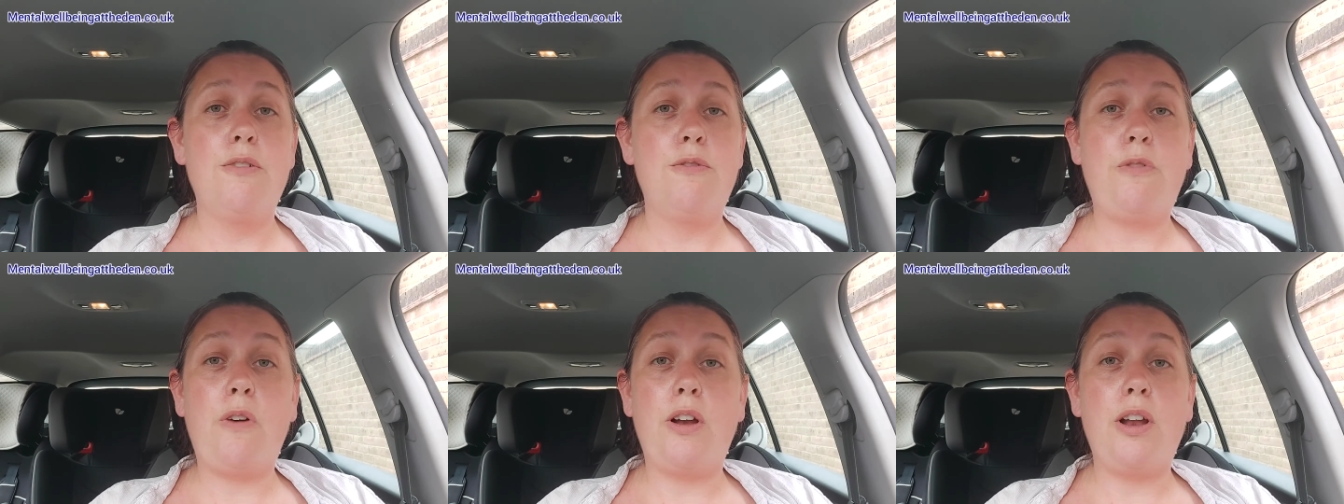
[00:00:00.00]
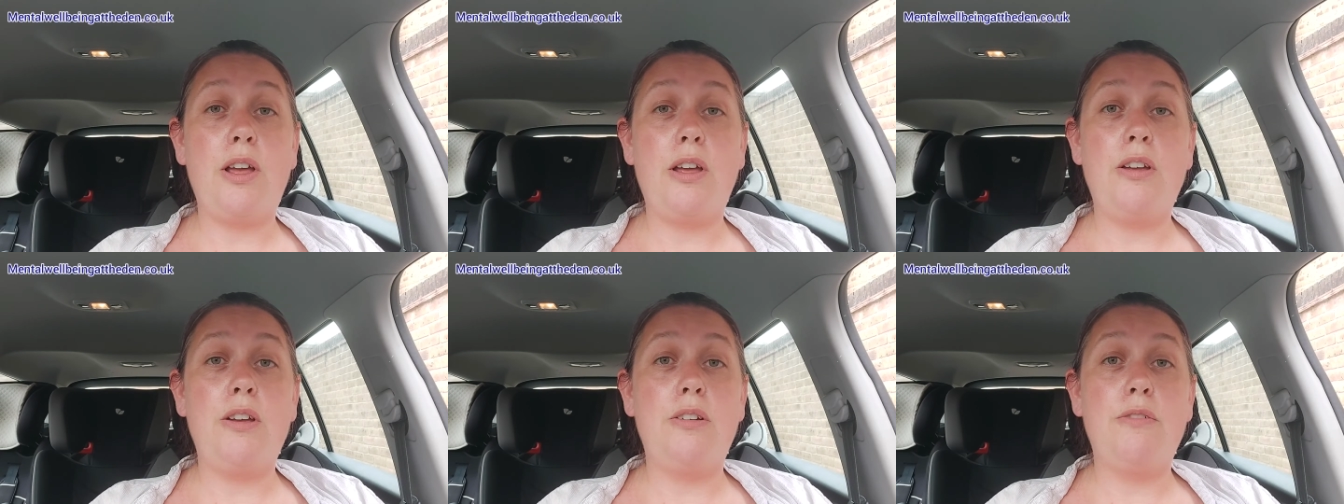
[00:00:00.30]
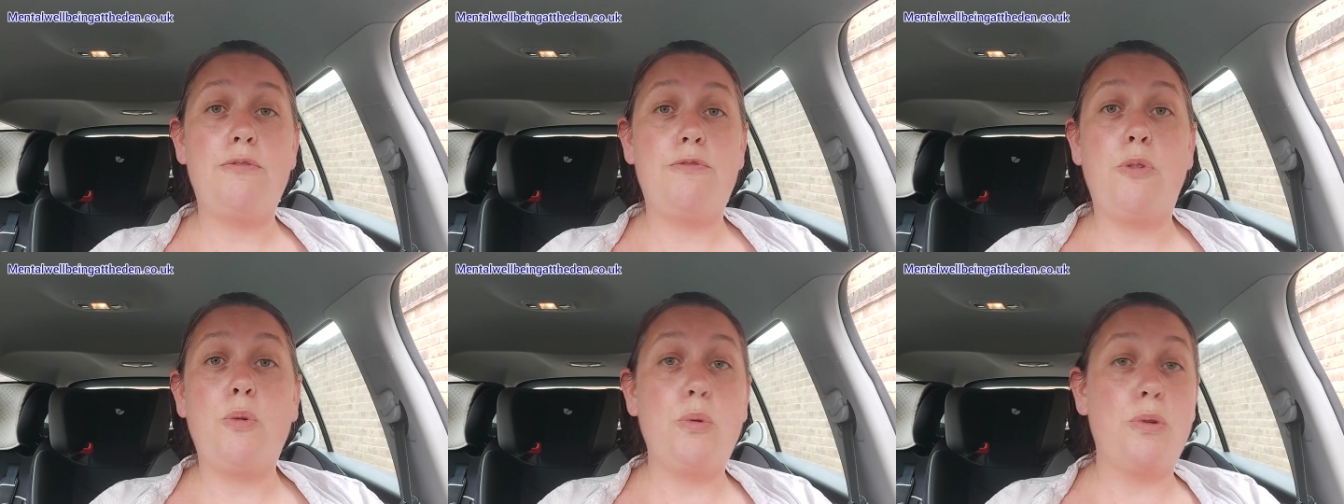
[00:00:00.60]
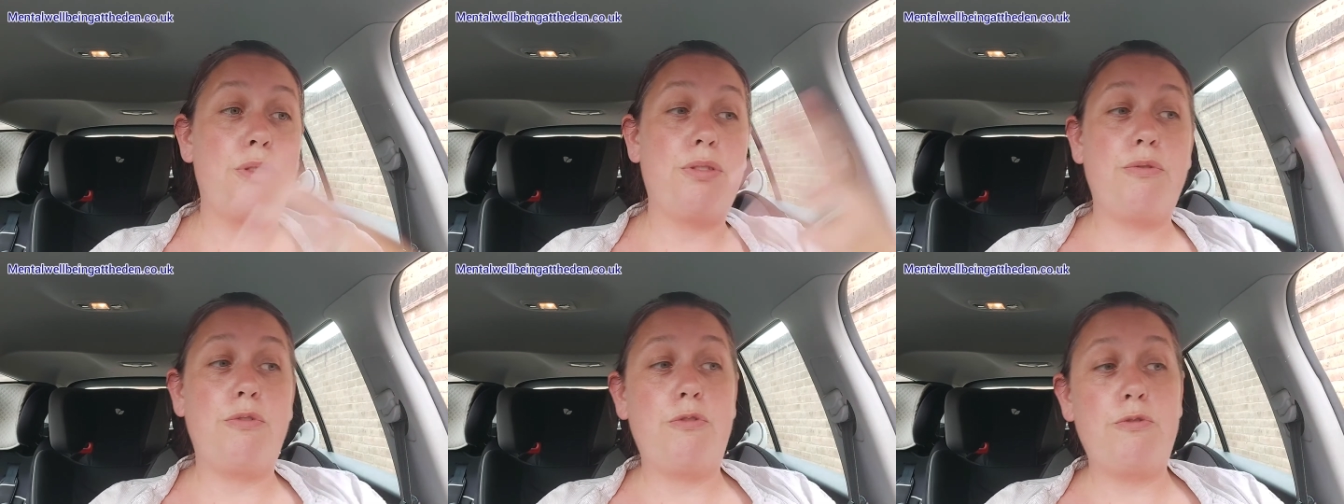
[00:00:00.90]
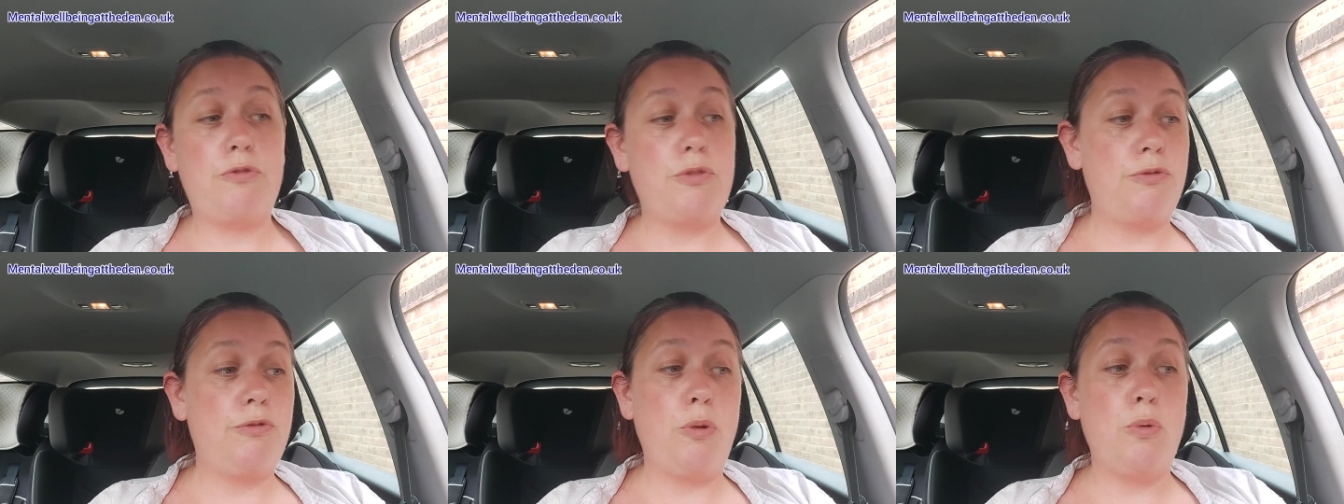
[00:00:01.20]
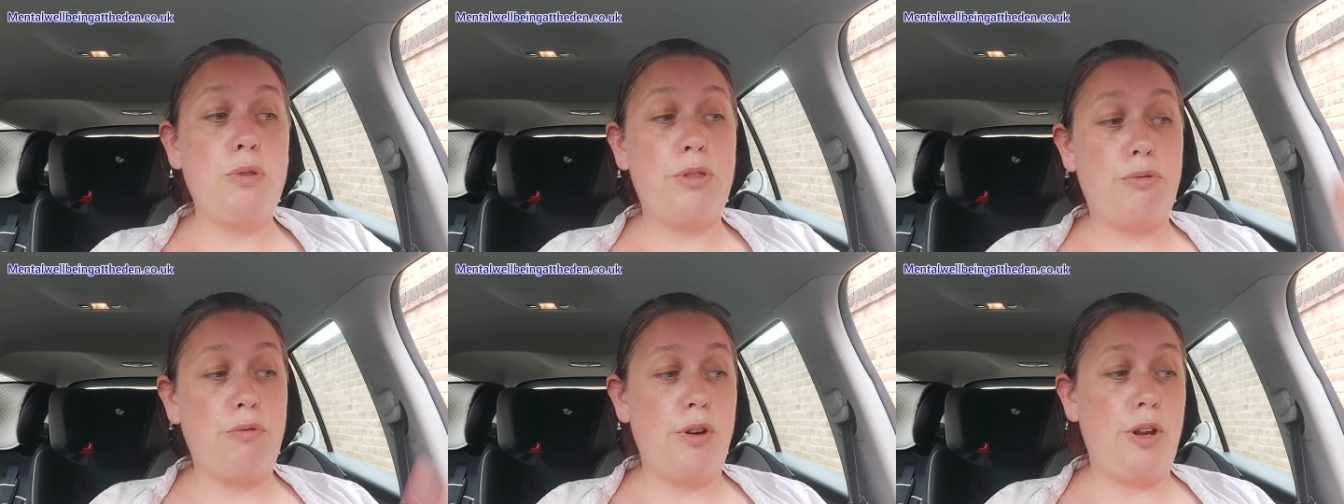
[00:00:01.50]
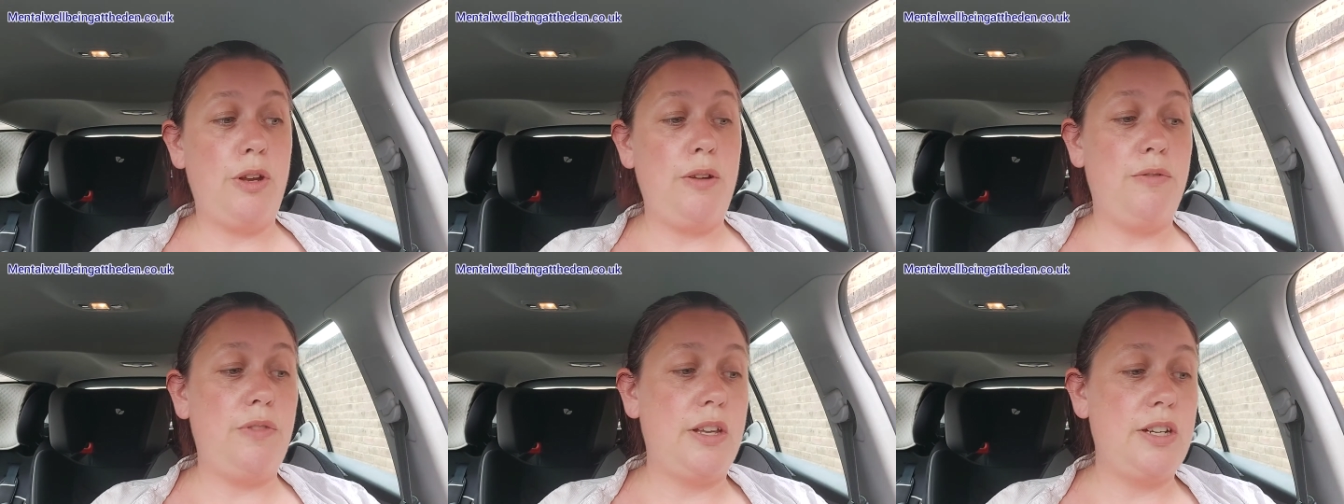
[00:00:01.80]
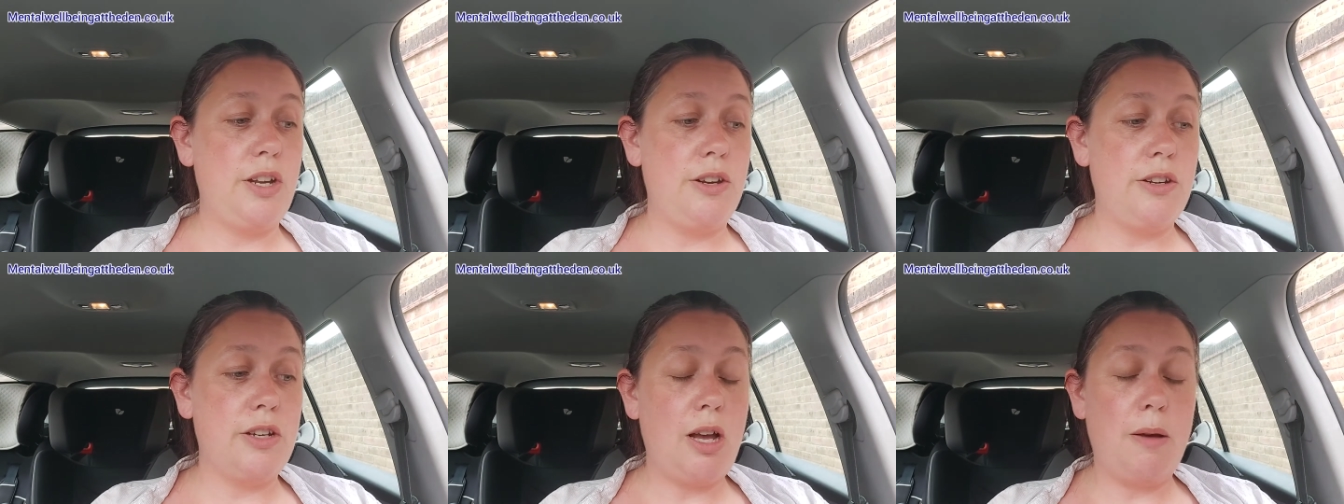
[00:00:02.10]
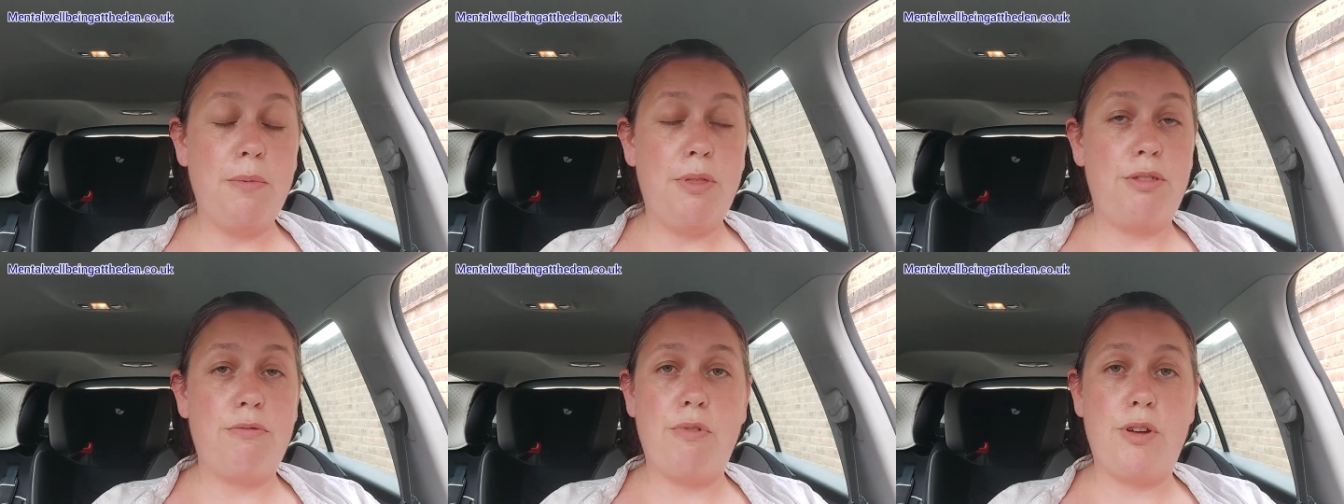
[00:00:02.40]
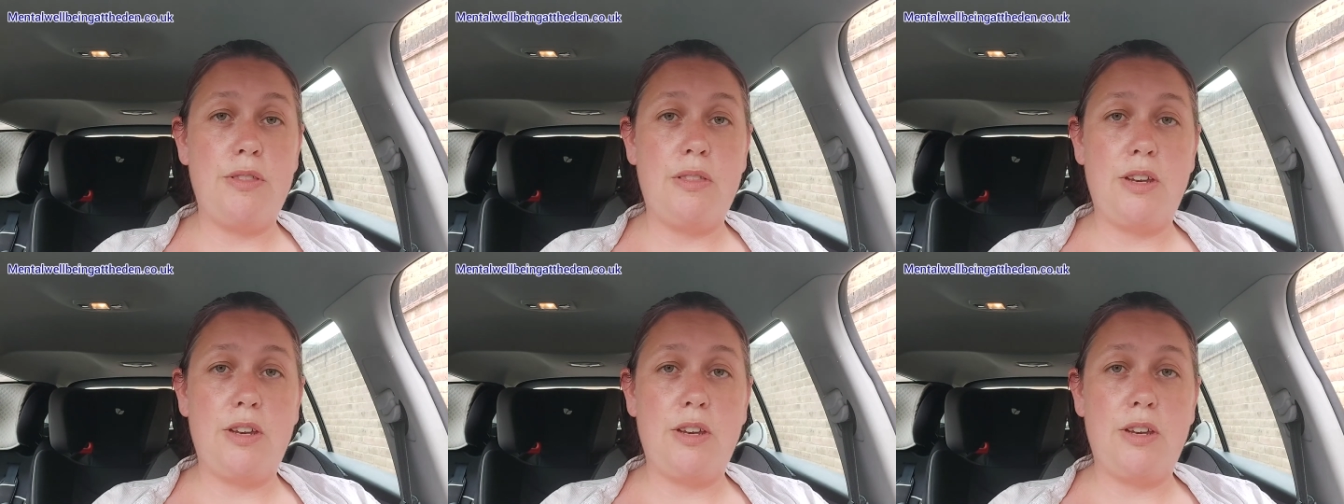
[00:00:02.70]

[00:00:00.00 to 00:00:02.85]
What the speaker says: fall through, if they don't come through,